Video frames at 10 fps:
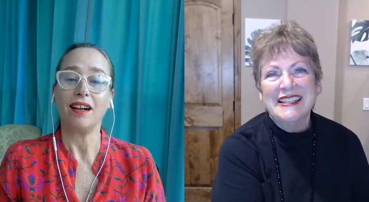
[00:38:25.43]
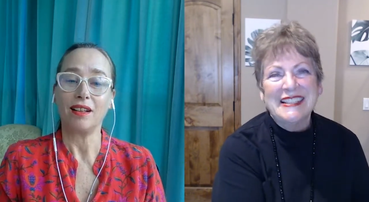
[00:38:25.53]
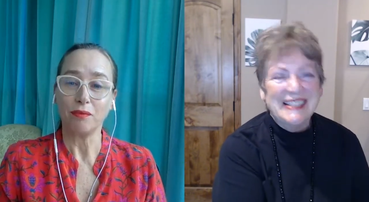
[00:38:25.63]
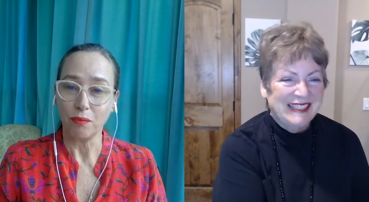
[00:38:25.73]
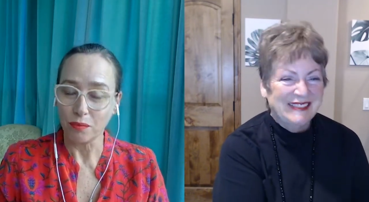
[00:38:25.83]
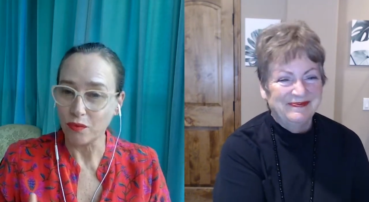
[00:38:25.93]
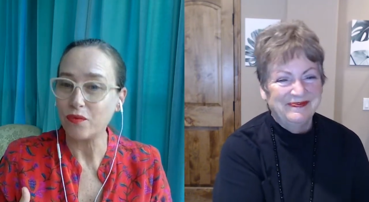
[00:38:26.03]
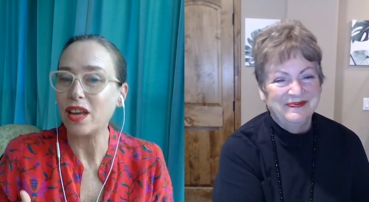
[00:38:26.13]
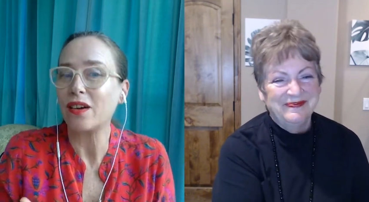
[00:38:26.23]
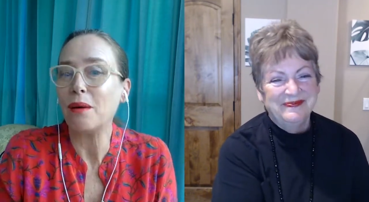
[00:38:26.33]
Speaker 1: uh,
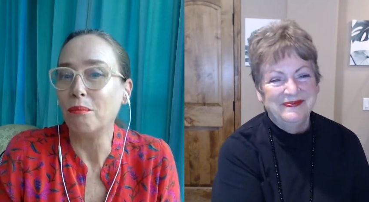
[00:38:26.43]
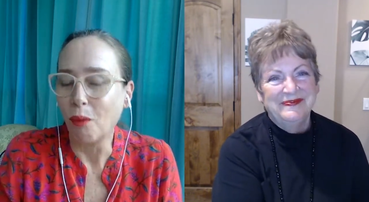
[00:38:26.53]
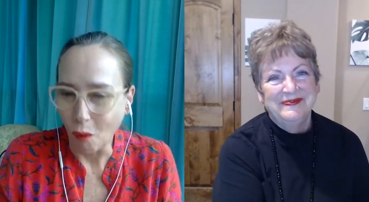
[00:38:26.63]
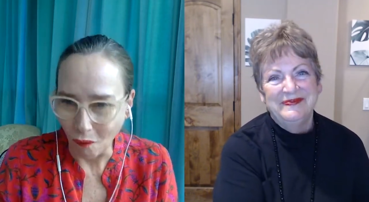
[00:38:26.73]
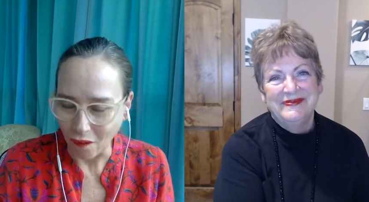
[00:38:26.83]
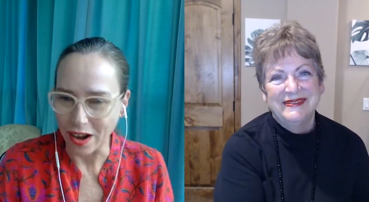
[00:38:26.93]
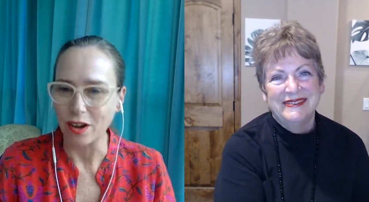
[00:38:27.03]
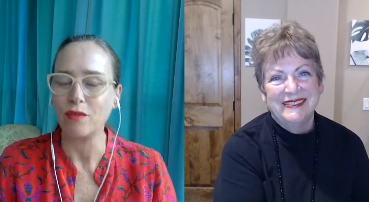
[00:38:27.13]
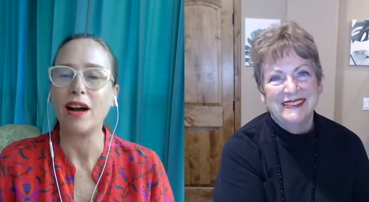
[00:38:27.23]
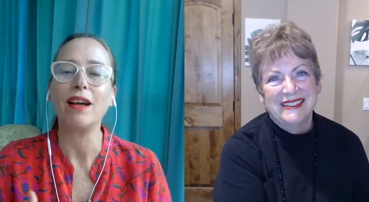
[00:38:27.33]
figure out more,
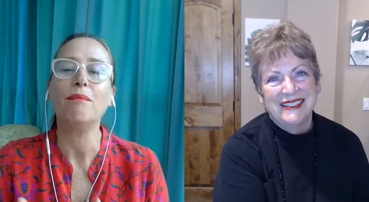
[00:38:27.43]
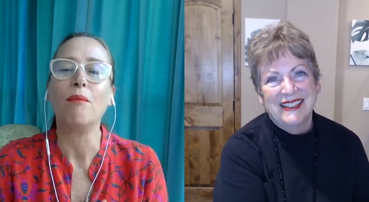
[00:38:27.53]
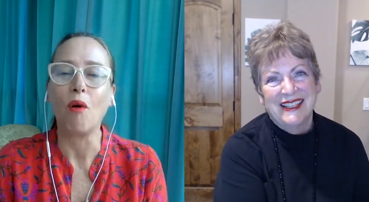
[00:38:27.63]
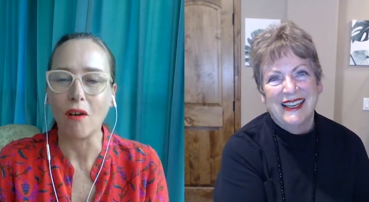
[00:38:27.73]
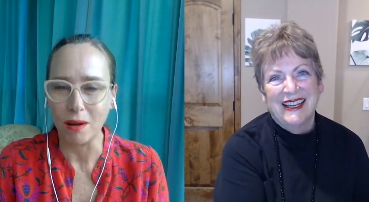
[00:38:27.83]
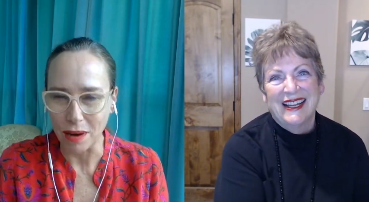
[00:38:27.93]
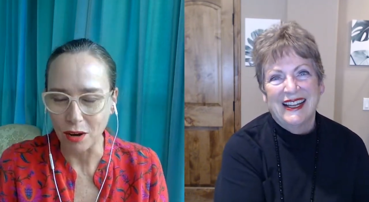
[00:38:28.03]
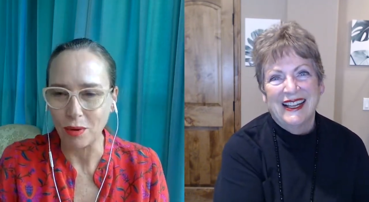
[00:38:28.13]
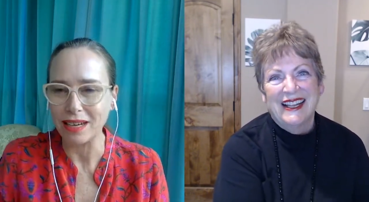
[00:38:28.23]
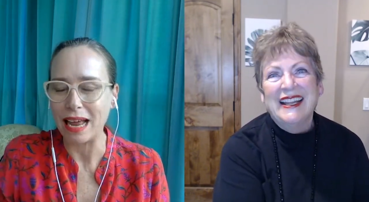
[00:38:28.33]
you know, find out more
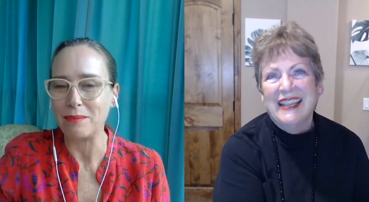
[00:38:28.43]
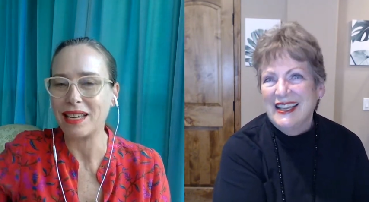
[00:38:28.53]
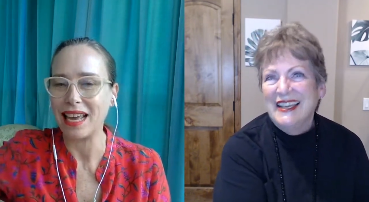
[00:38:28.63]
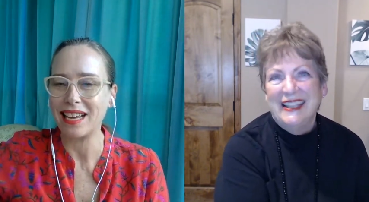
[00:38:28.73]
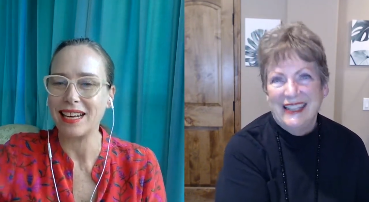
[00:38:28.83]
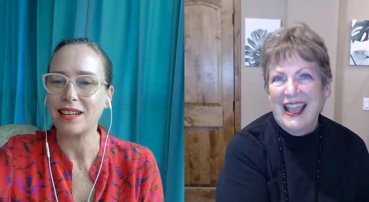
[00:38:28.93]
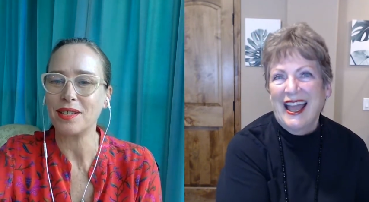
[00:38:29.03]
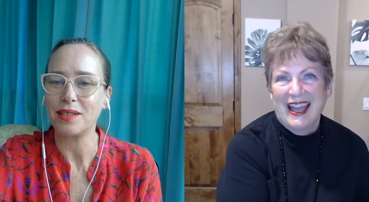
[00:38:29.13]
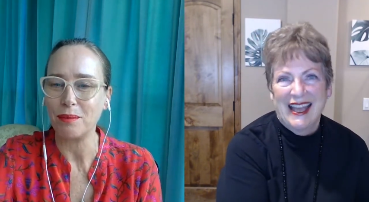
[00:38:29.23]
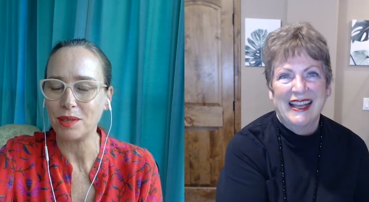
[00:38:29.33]
about what Nan McKay
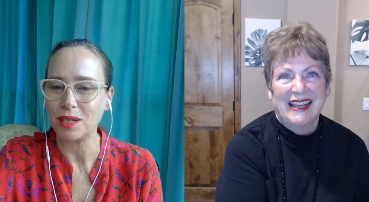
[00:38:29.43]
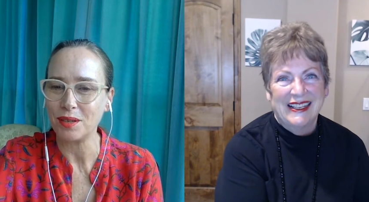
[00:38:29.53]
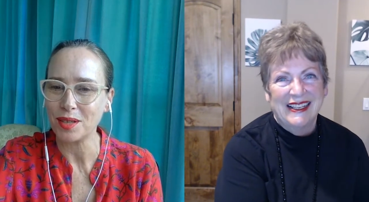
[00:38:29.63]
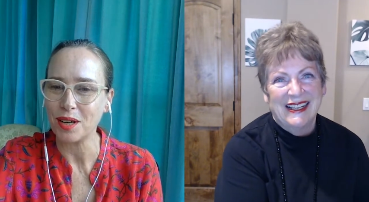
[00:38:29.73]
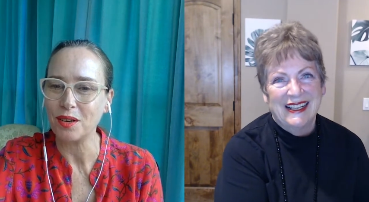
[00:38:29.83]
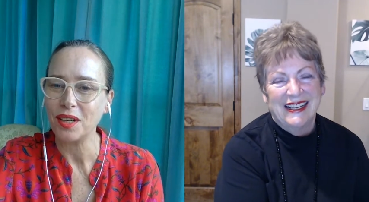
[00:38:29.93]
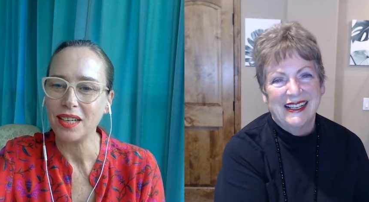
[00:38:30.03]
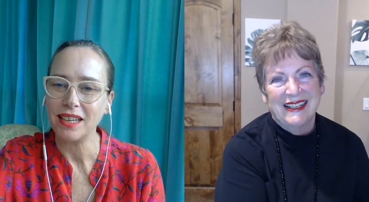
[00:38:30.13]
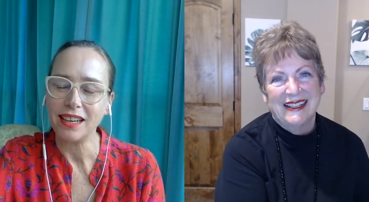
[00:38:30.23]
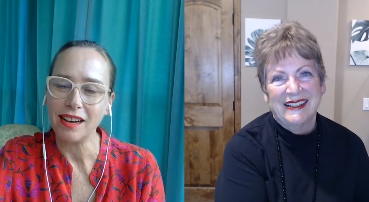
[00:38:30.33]
Connects is up to. So,
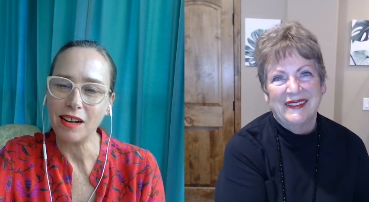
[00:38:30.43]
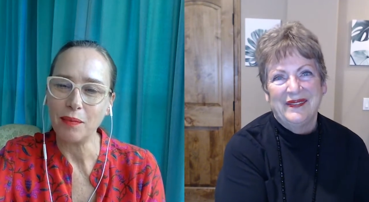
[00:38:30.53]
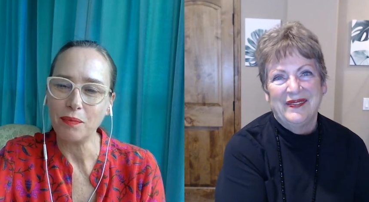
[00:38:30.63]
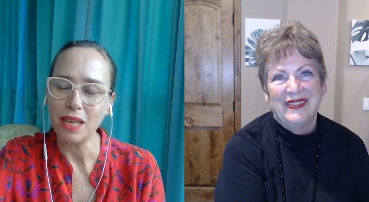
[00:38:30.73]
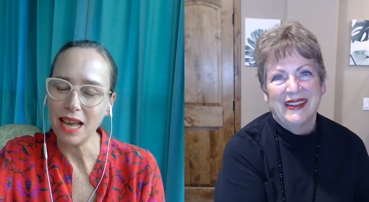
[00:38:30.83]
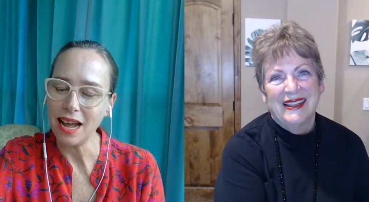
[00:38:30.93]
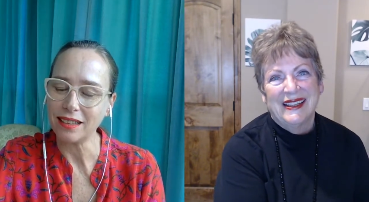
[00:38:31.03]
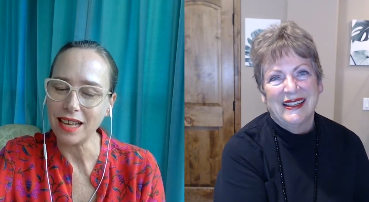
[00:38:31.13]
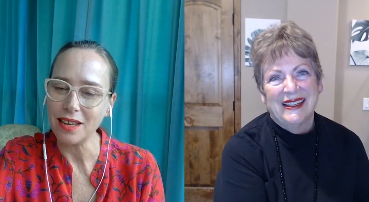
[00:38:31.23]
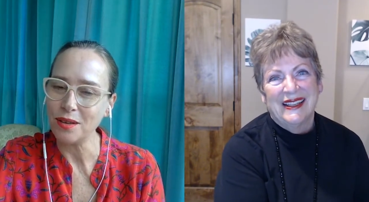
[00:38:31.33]
um,
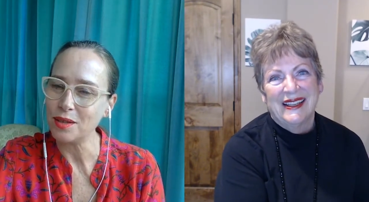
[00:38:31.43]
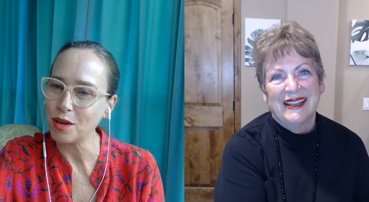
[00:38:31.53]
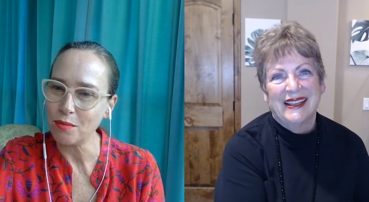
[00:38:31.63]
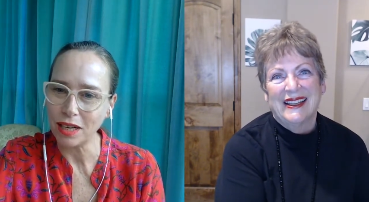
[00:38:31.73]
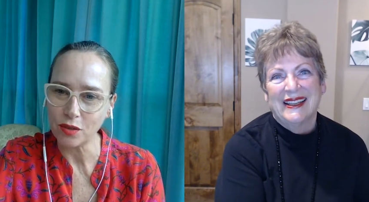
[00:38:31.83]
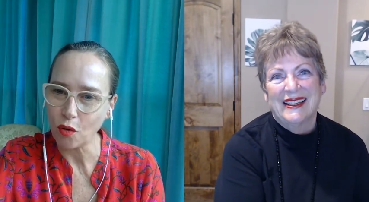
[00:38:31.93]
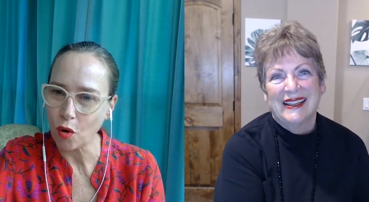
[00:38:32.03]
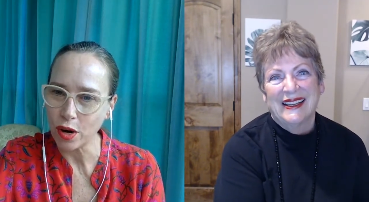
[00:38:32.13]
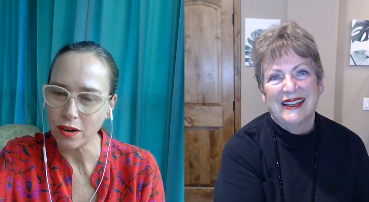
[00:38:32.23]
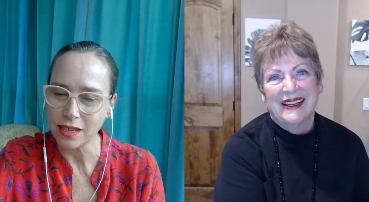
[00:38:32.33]
yeah, thank you so much
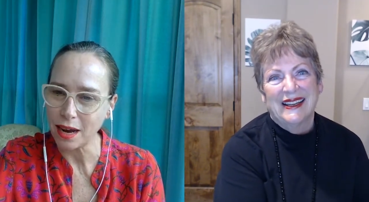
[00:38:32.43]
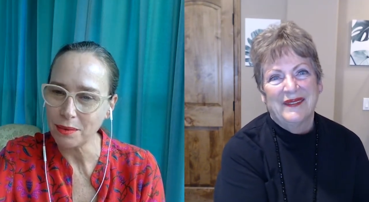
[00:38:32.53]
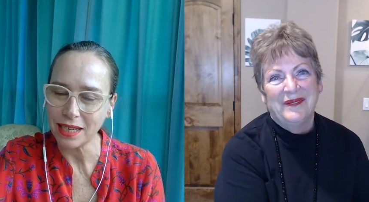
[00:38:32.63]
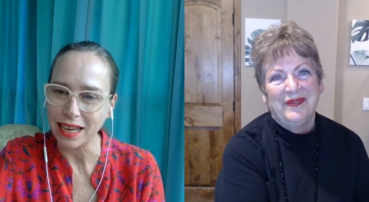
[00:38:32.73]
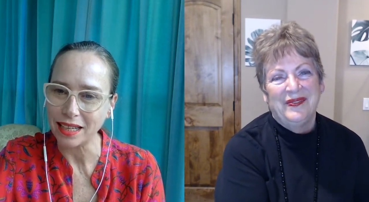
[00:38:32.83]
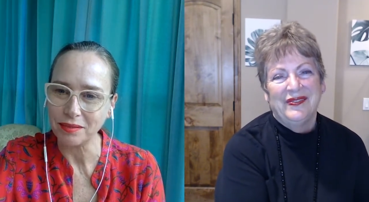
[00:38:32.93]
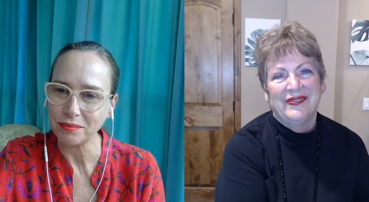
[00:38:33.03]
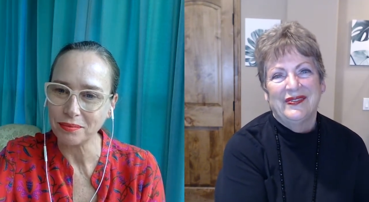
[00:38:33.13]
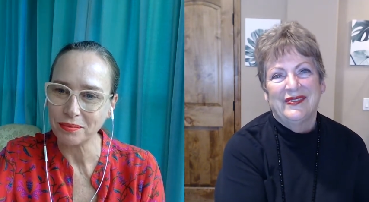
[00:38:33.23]
for your time today.